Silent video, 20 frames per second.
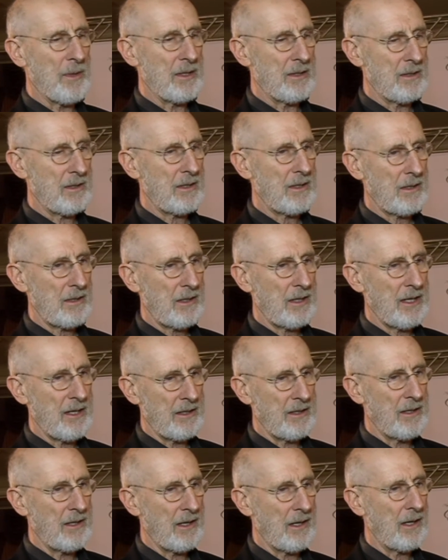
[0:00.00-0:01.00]
in
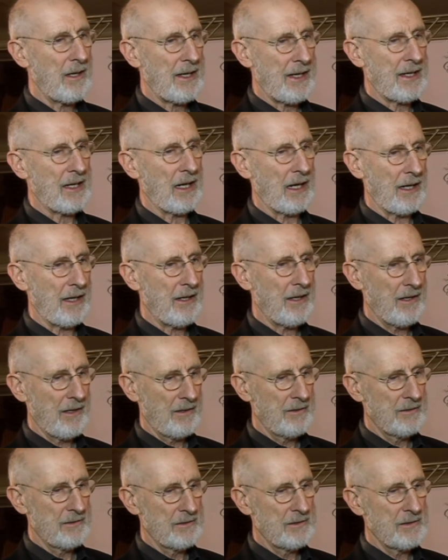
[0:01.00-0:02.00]
in uh, Italy,
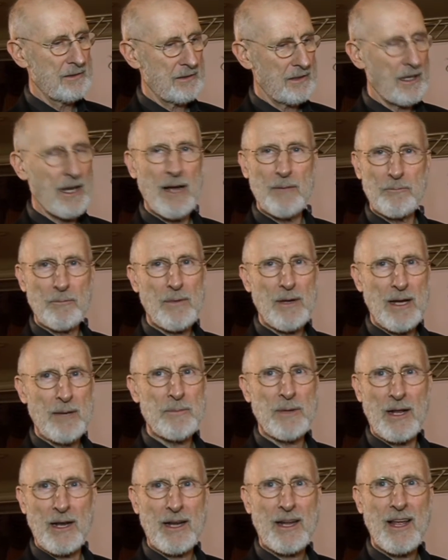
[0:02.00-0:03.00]
and I'm I'm
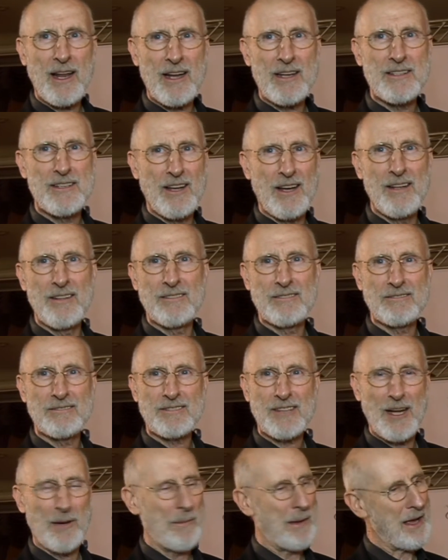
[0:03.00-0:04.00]
going to get it done,
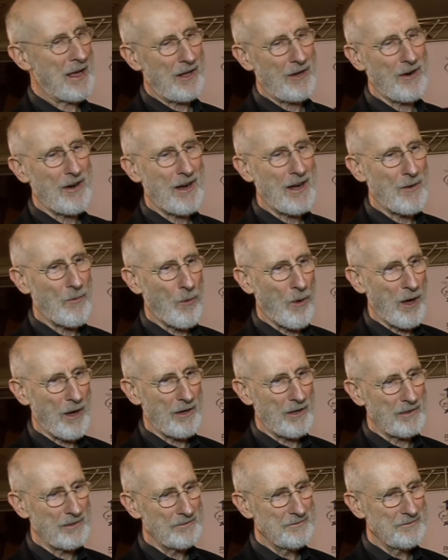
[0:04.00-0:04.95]
come hell or high water.